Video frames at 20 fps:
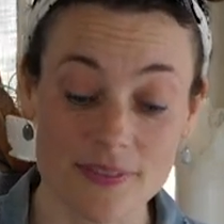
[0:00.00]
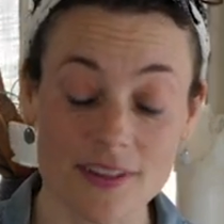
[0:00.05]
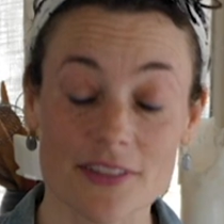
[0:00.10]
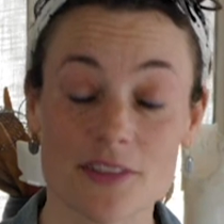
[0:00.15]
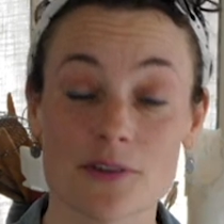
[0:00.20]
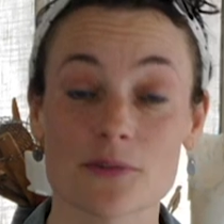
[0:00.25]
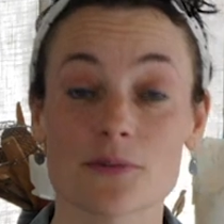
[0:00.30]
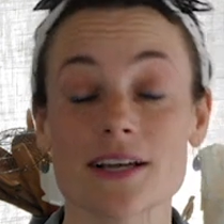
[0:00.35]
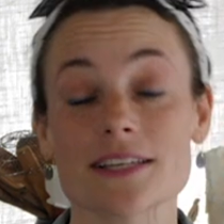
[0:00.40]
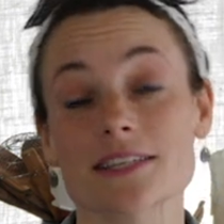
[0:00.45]

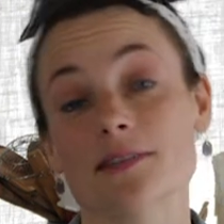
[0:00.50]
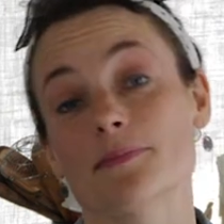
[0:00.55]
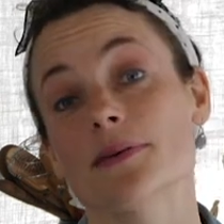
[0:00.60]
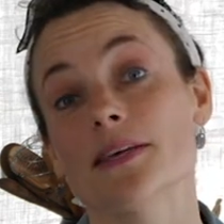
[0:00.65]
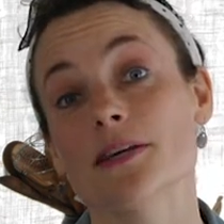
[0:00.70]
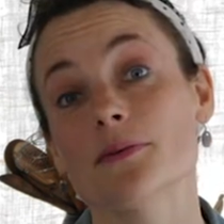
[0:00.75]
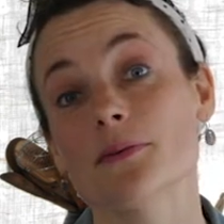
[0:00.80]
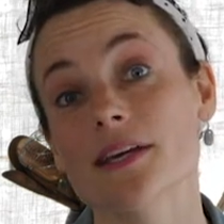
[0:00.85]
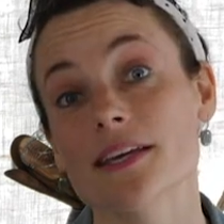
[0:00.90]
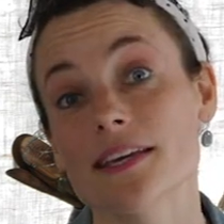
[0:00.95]
The
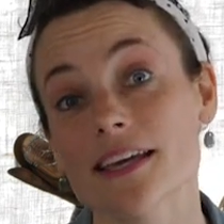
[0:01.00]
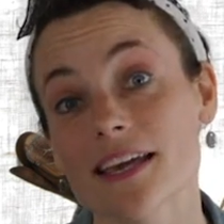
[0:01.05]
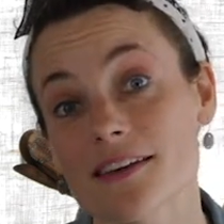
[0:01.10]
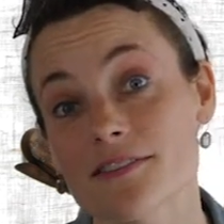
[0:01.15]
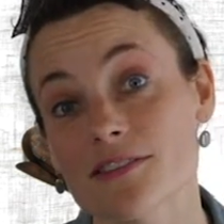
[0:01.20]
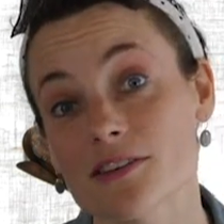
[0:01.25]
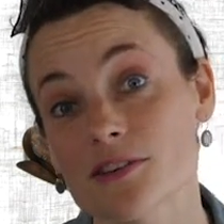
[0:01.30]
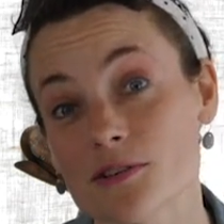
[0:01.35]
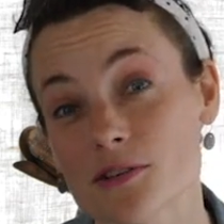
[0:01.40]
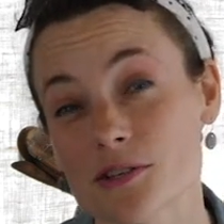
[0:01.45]
recipe we
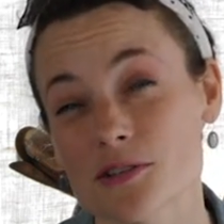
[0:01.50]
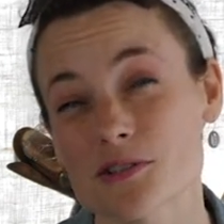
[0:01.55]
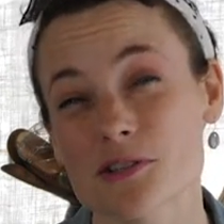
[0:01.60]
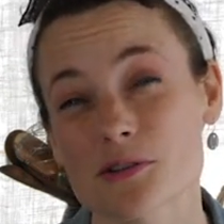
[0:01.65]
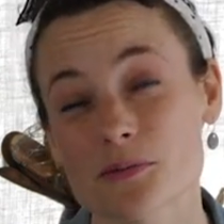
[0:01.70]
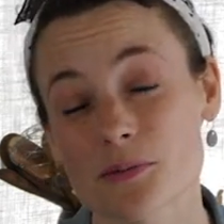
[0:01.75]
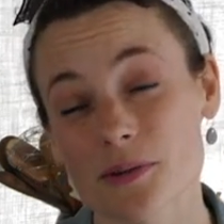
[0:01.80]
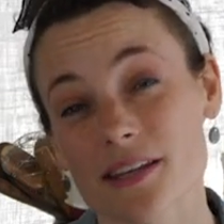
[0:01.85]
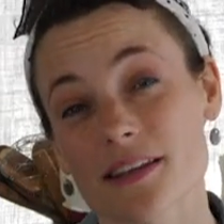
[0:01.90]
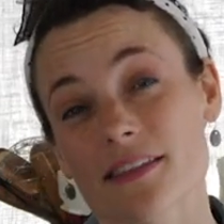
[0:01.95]
gave you, you
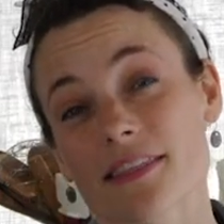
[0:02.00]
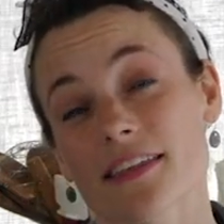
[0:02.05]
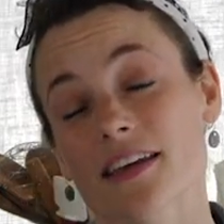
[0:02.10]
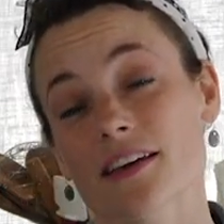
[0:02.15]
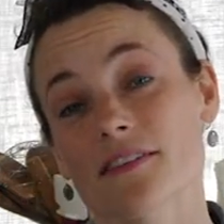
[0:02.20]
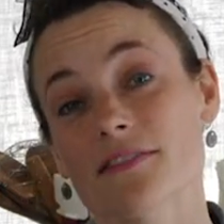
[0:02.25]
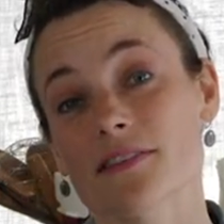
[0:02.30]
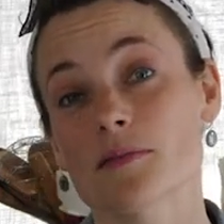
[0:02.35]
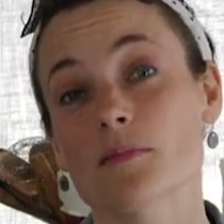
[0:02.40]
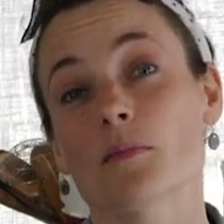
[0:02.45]
should really think
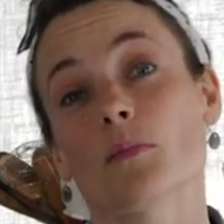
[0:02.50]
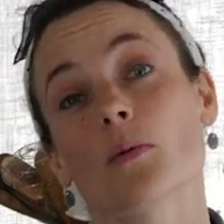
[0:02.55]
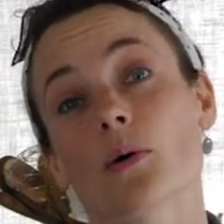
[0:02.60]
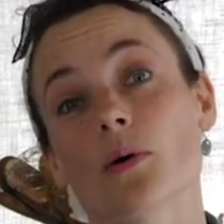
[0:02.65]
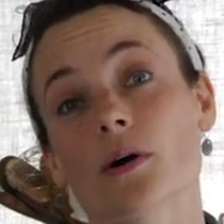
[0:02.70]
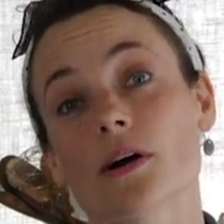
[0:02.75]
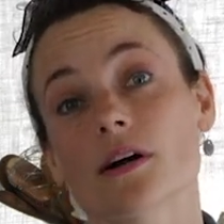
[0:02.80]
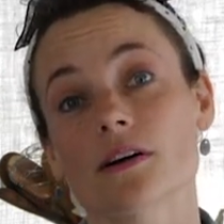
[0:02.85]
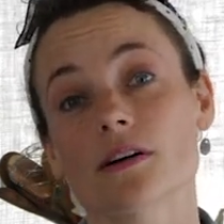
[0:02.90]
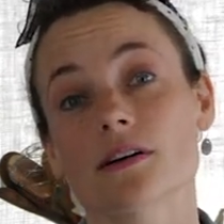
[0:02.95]
of it
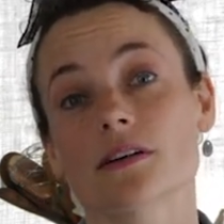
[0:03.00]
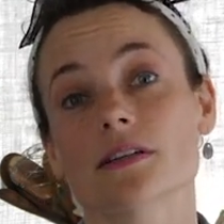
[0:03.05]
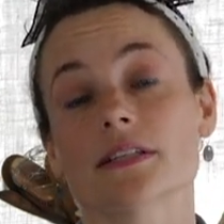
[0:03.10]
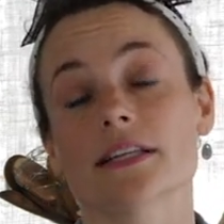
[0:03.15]
more